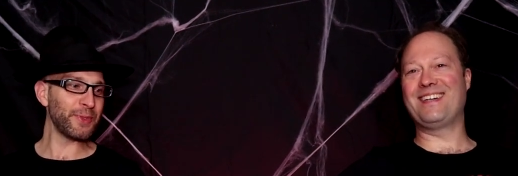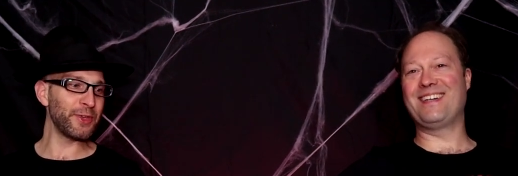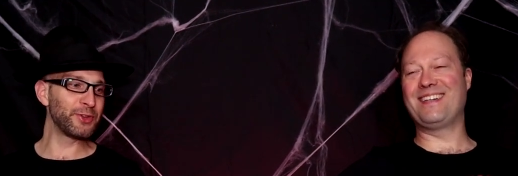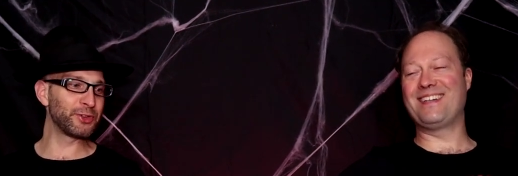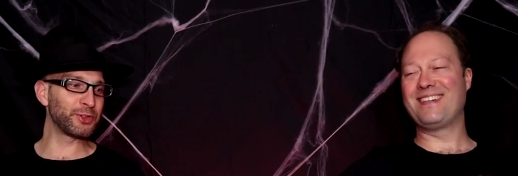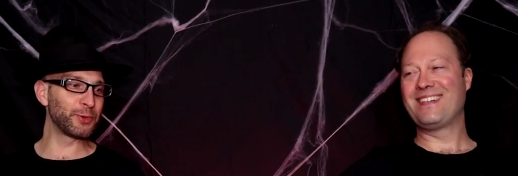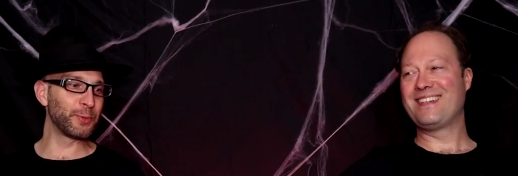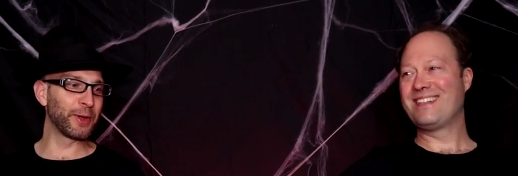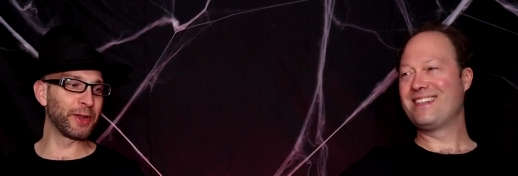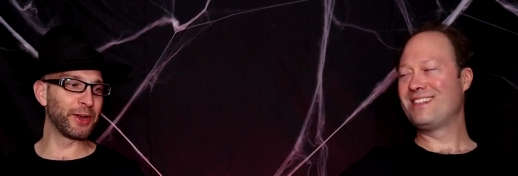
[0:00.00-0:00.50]

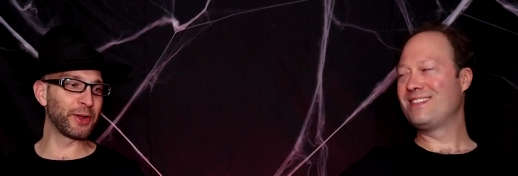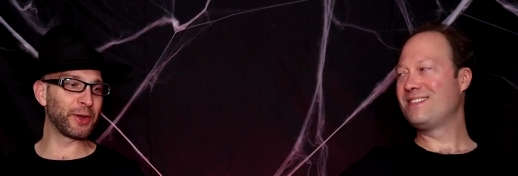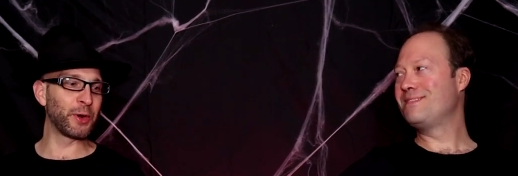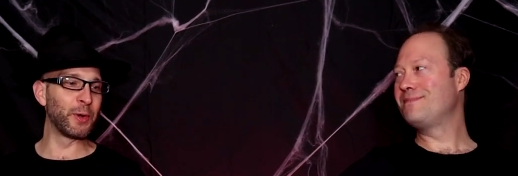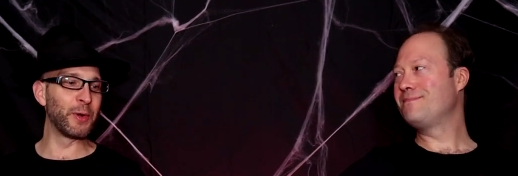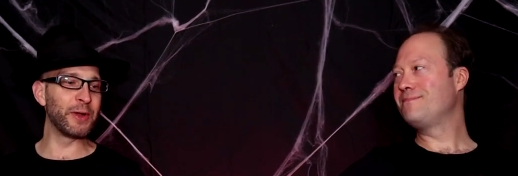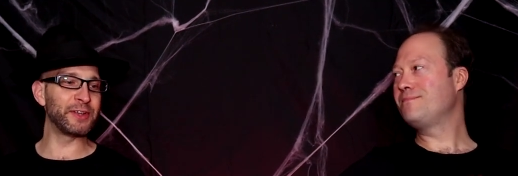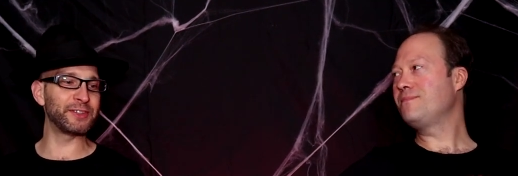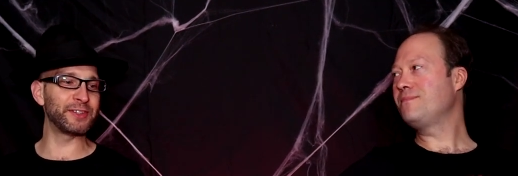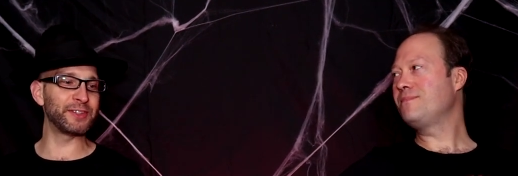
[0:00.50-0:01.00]
Speaker 1: So we're gonna
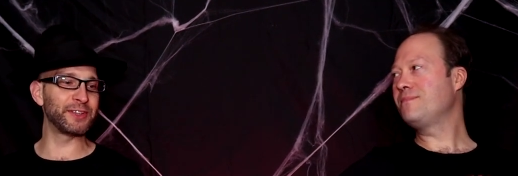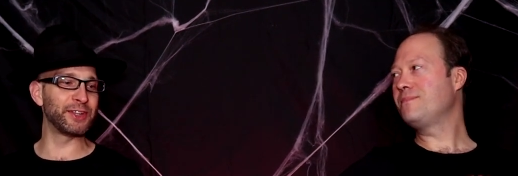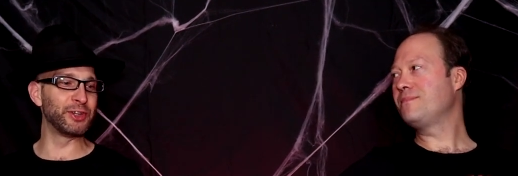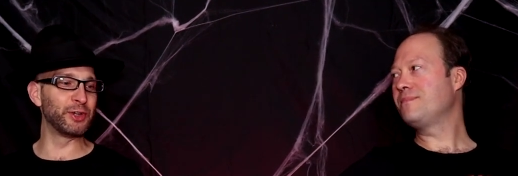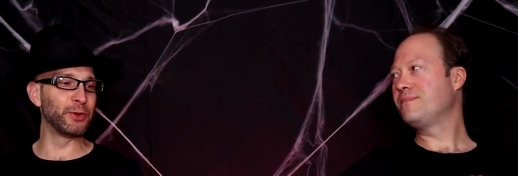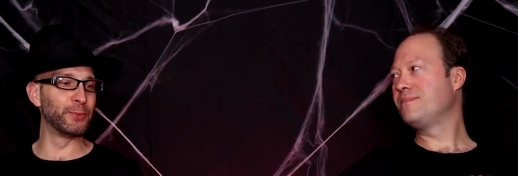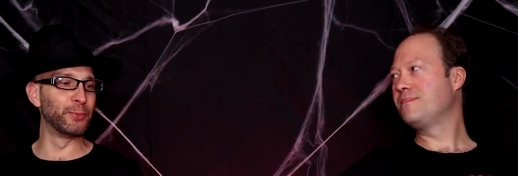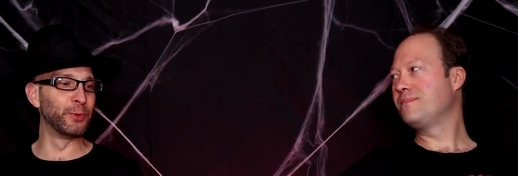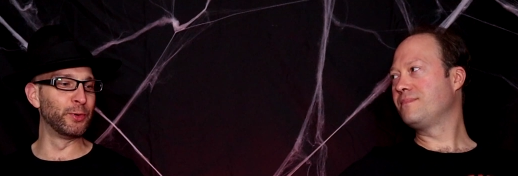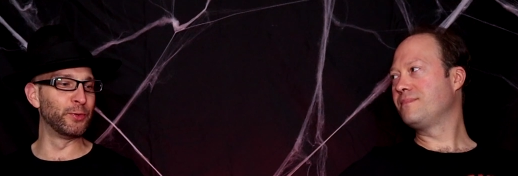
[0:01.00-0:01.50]
christen the
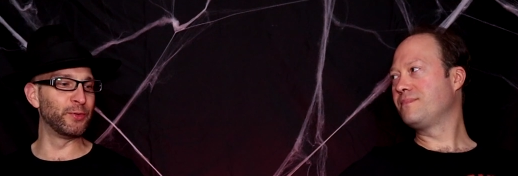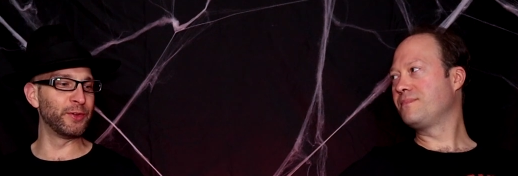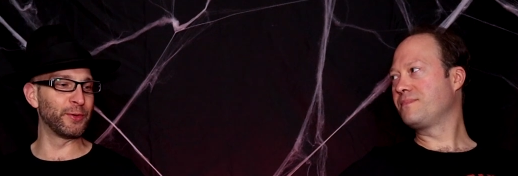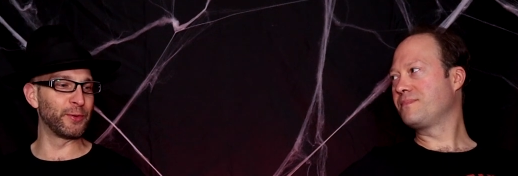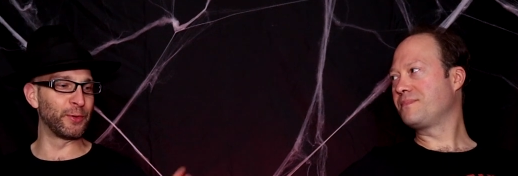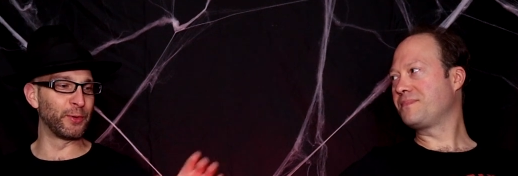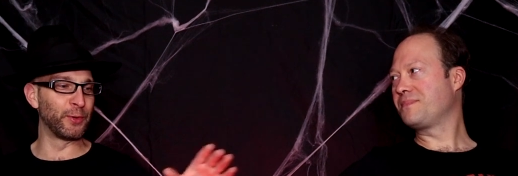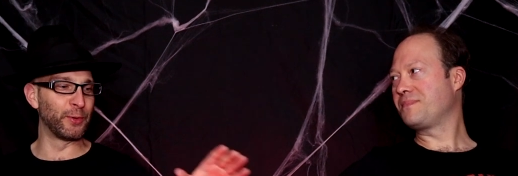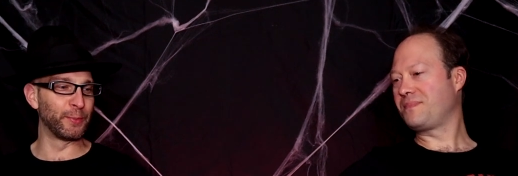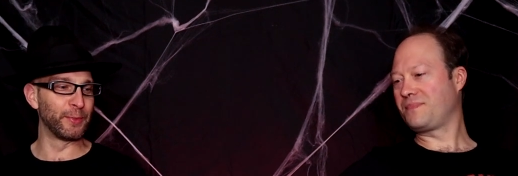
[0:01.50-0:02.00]
new movie
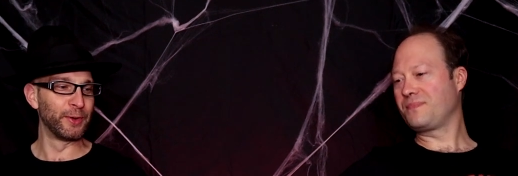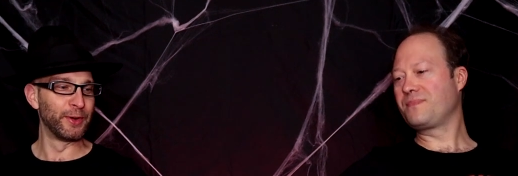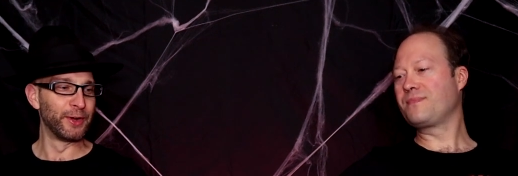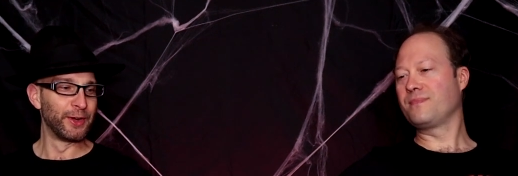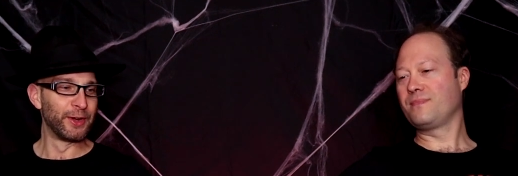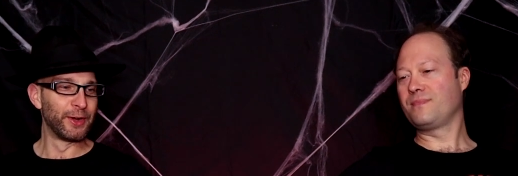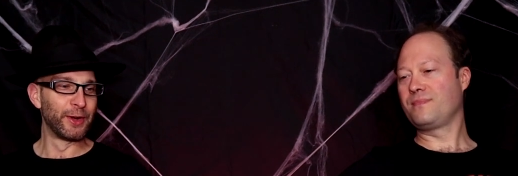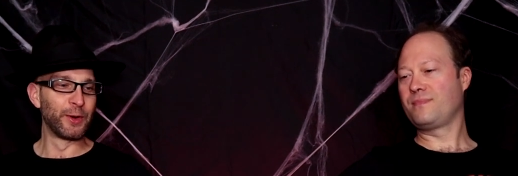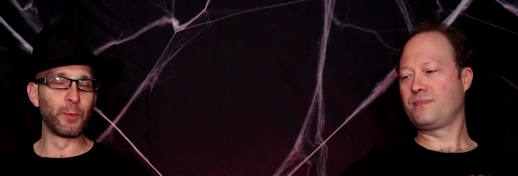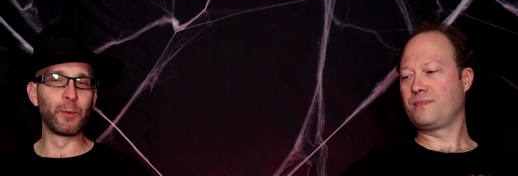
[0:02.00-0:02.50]
room
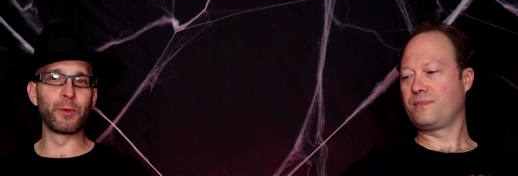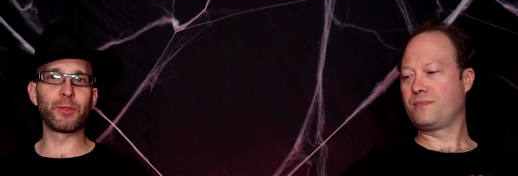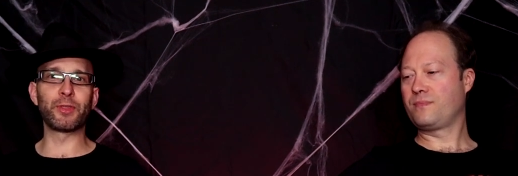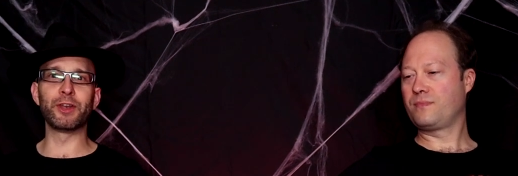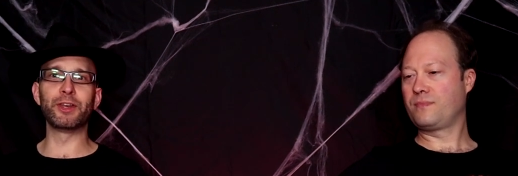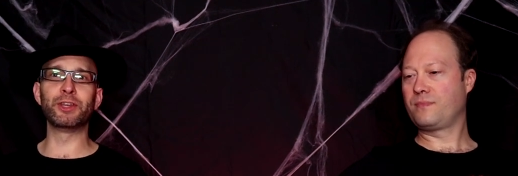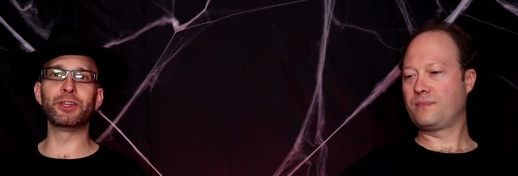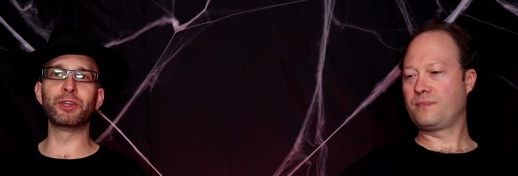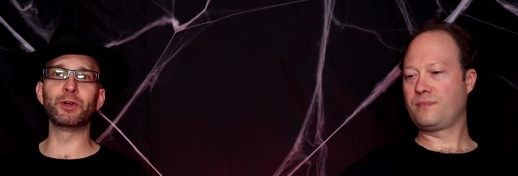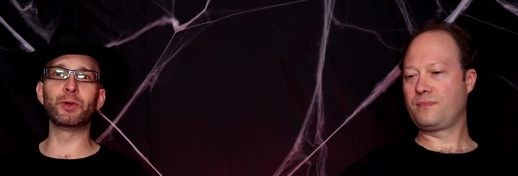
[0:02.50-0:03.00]
with a
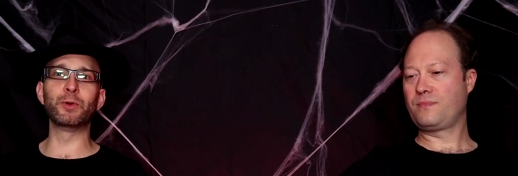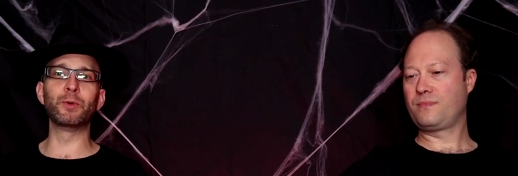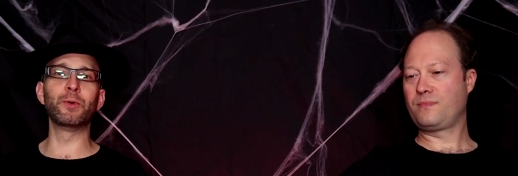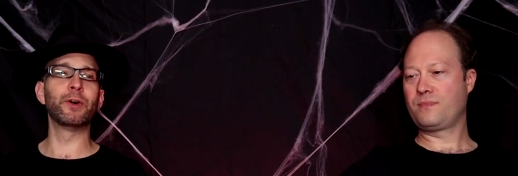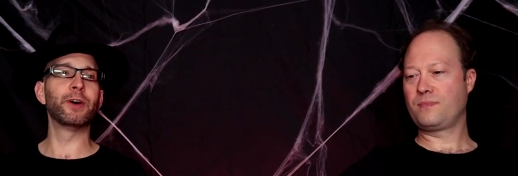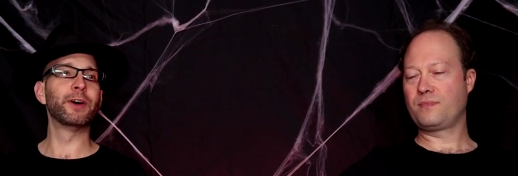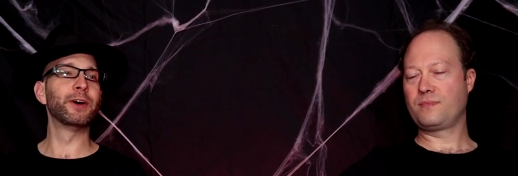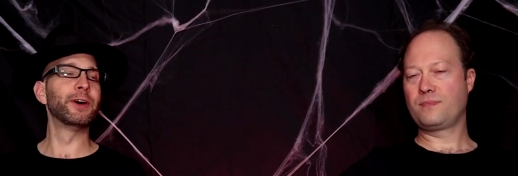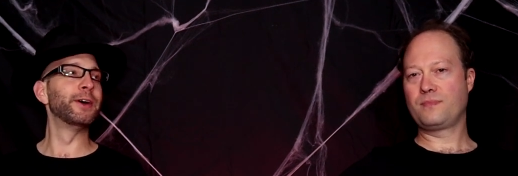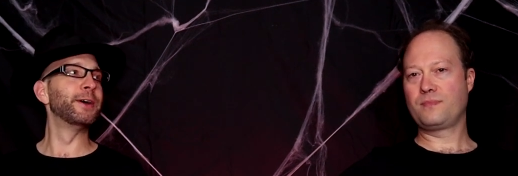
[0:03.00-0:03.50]
new